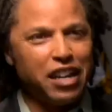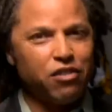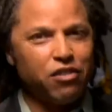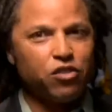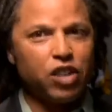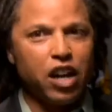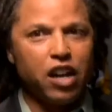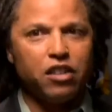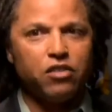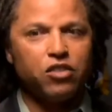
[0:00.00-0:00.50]
have
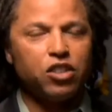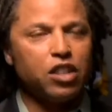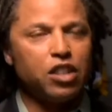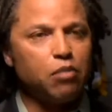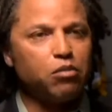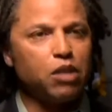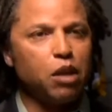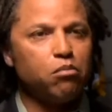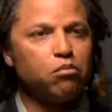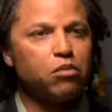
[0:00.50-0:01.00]
kind of
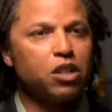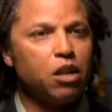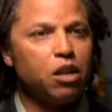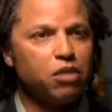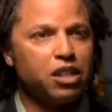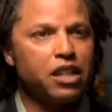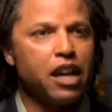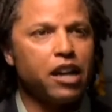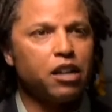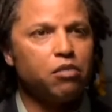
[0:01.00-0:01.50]
stepped up and become
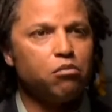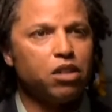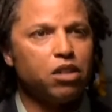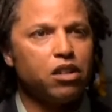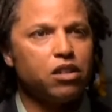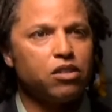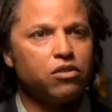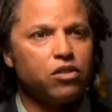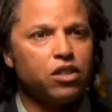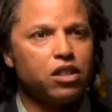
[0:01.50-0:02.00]
attacking
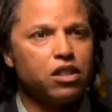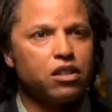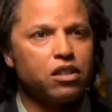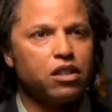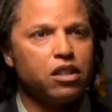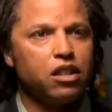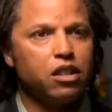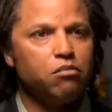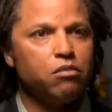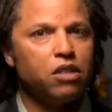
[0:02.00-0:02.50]
players for this
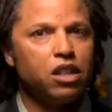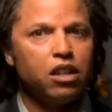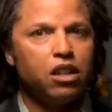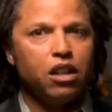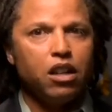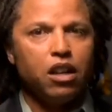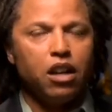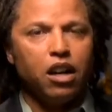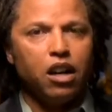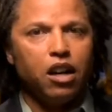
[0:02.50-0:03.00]
team.
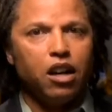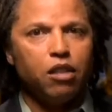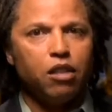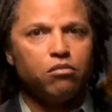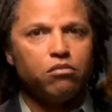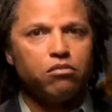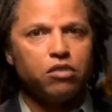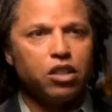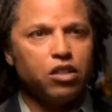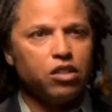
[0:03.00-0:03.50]

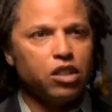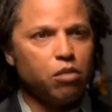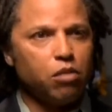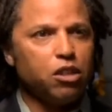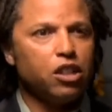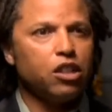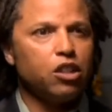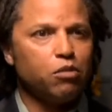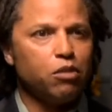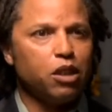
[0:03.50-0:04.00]
Can you tell me
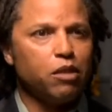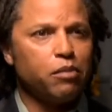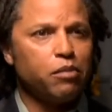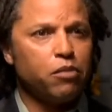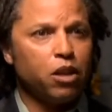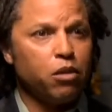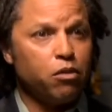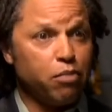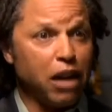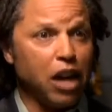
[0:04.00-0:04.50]
a little bit
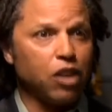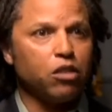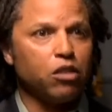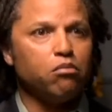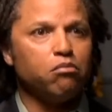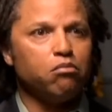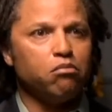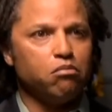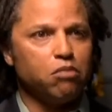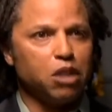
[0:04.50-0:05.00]
about
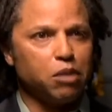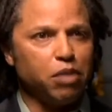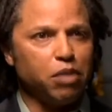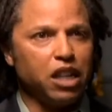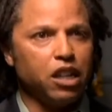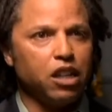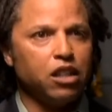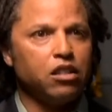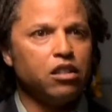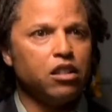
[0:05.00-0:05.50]
them?
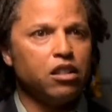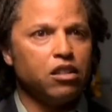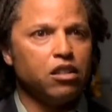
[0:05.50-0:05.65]
McBean,